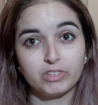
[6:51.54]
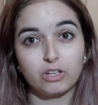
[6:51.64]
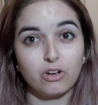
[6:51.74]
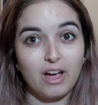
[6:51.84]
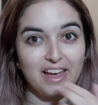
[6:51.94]

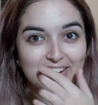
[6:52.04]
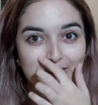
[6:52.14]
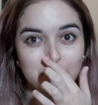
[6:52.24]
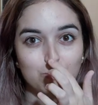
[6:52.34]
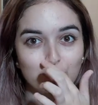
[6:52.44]
go ahead
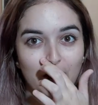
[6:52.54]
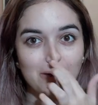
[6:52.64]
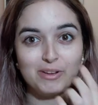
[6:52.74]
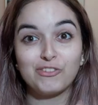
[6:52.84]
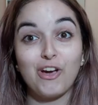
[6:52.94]
and
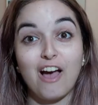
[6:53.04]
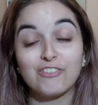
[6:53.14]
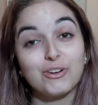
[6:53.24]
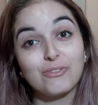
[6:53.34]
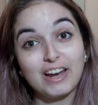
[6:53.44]
subscribe if you
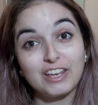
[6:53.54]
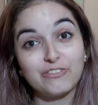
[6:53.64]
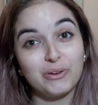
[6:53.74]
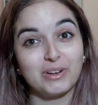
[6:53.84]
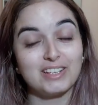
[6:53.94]
haven't already,
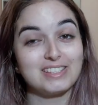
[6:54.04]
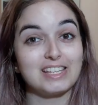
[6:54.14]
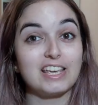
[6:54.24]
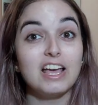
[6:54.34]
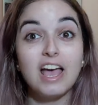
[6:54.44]
if you want to
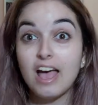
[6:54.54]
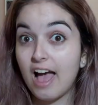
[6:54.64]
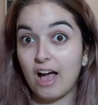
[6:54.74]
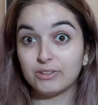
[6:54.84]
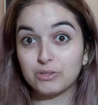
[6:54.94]
see
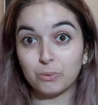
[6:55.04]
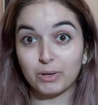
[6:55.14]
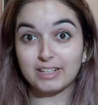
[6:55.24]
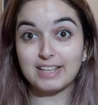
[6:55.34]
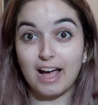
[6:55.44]
how this
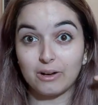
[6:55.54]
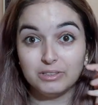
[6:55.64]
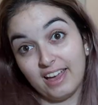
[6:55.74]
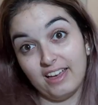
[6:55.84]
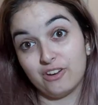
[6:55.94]
works
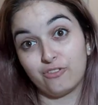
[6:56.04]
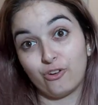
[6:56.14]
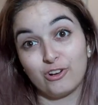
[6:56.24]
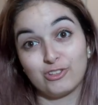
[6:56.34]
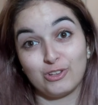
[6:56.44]
out. And of
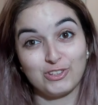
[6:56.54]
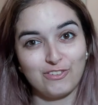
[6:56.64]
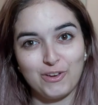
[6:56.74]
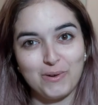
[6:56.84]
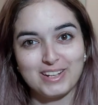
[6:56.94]
course, also
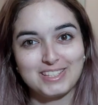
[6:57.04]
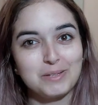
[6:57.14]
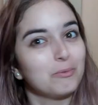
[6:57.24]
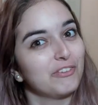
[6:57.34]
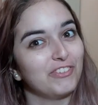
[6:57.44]
if you want to see
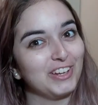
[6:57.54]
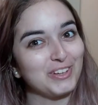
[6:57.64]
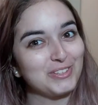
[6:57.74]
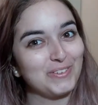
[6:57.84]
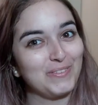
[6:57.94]
more
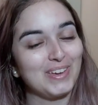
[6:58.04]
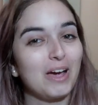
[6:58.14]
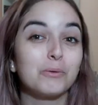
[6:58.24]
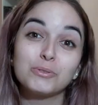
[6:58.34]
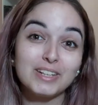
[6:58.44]
videos from me,
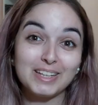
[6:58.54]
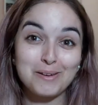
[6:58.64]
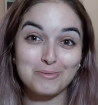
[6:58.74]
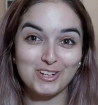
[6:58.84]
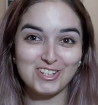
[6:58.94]
I would really
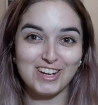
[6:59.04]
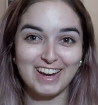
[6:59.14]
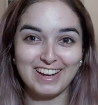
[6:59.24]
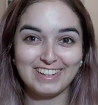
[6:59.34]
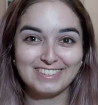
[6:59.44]

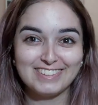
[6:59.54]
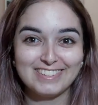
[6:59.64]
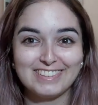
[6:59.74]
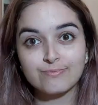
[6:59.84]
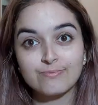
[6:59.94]
appreciate it.
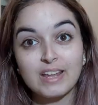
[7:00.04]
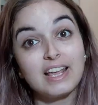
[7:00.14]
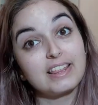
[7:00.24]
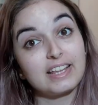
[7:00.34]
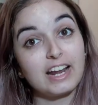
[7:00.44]

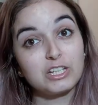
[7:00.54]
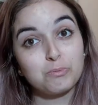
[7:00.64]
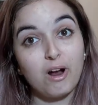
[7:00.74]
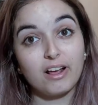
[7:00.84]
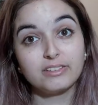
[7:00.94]
The next
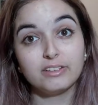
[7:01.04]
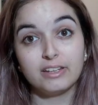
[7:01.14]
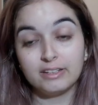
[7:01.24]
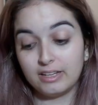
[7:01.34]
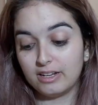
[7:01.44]
product
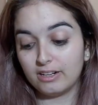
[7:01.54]
in here